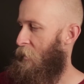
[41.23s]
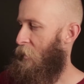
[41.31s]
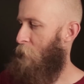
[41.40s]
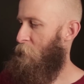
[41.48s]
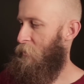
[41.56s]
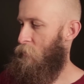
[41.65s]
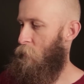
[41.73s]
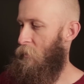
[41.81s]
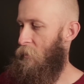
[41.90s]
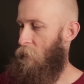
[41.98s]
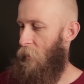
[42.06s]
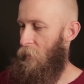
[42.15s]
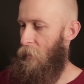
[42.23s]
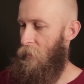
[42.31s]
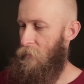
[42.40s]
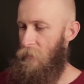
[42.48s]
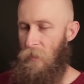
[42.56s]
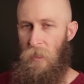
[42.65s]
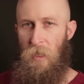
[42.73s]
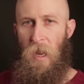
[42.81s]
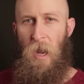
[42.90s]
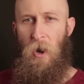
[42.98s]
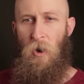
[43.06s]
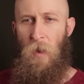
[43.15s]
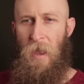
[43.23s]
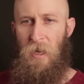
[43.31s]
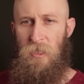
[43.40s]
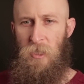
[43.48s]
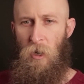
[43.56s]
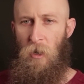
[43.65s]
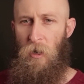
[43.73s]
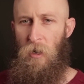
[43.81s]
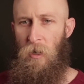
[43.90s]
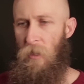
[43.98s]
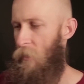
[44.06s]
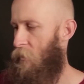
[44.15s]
came with this really great lens, the Aero Ektar.